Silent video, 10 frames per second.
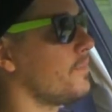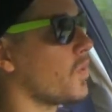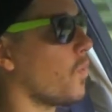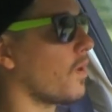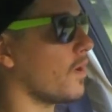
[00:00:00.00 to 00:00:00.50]

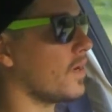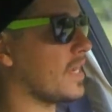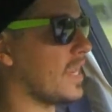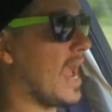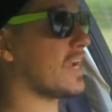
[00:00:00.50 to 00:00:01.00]
we're
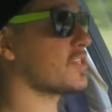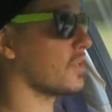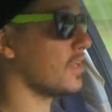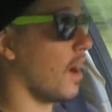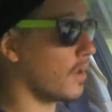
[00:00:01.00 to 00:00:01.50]

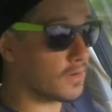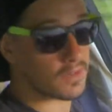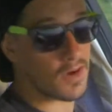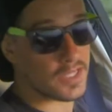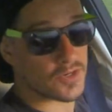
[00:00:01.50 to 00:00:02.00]
actually under
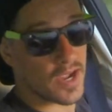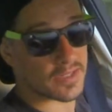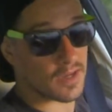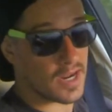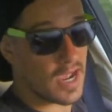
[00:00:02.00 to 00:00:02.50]

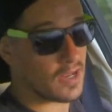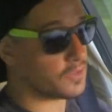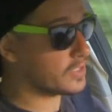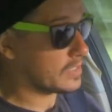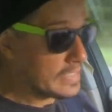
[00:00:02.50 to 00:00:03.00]
contract on a
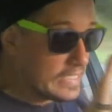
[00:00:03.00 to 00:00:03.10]
house.